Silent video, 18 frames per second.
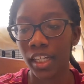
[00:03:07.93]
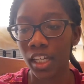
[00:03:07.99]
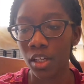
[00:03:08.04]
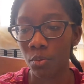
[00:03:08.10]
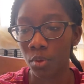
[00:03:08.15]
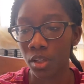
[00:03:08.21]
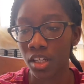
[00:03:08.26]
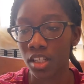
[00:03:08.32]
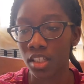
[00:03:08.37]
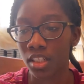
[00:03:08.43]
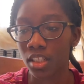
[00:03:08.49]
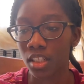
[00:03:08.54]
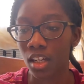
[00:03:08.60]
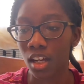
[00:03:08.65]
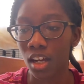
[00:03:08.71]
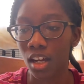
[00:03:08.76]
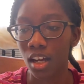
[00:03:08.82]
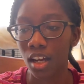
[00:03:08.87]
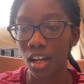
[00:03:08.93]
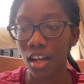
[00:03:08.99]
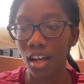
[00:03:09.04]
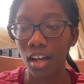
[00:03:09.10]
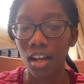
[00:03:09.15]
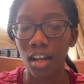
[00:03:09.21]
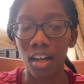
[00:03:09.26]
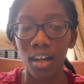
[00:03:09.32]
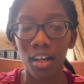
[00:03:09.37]
It was,
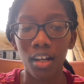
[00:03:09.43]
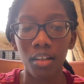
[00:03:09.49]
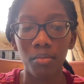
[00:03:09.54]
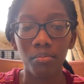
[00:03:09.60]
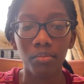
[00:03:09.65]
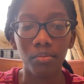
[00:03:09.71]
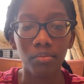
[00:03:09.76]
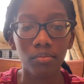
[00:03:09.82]
I